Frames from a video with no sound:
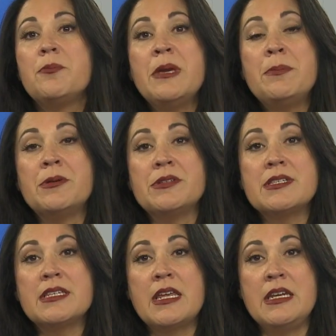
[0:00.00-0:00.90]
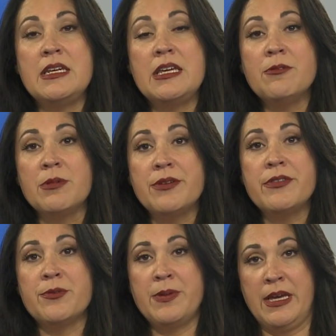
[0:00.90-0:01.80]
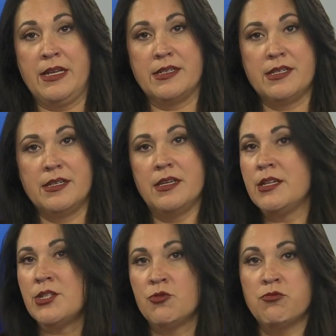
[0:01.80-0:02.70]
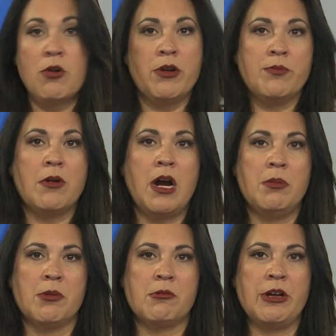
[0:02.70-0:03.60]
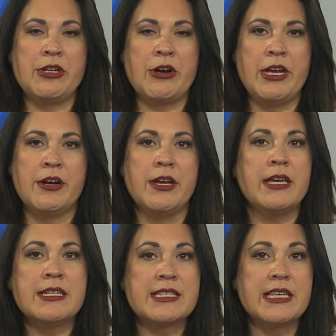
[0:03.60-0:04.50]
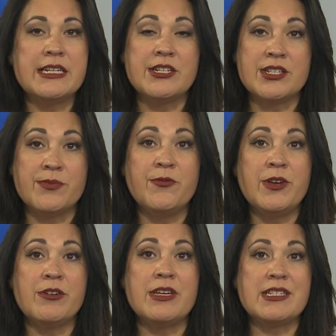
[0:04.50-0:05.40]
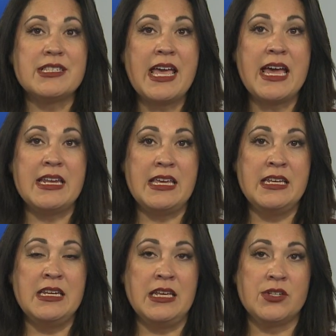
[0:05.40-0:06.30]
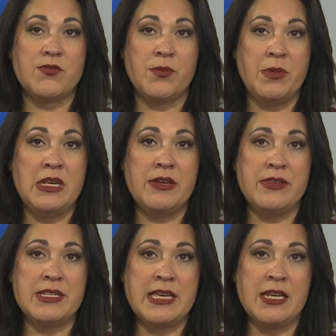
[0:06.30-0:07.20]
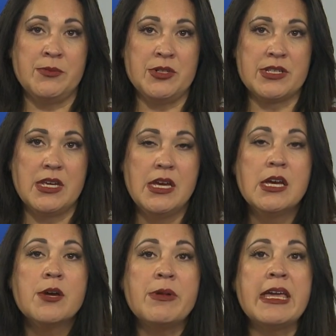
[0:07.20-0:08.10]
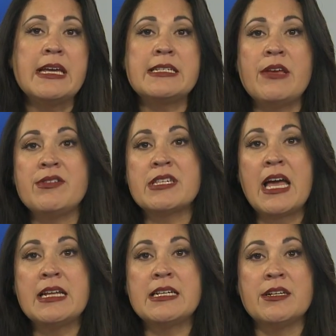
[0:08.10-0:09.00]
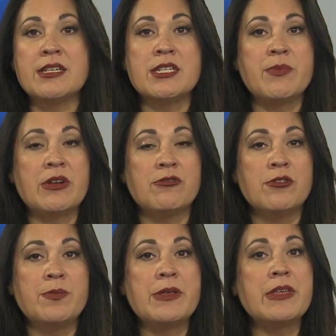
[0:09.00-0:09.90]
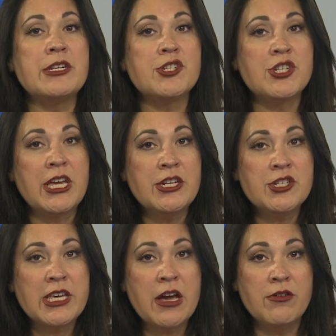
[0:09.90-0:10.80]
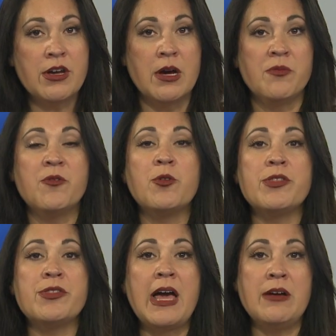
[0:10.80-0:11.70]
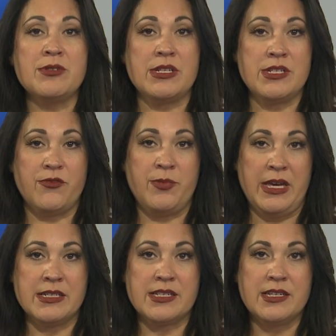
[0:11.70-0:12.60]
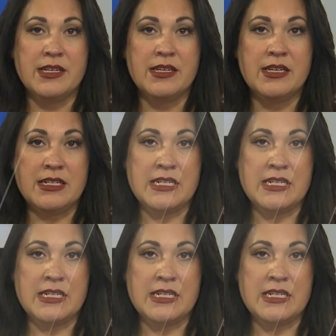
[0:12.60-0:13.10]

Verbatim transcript: People deciding to get rid of their pets. It's a growing problem around our area, and it's led to some very sad endings for many of these animals. But KAKE's David Scott tells us about a group that has changed the outcome for thousands of pets. And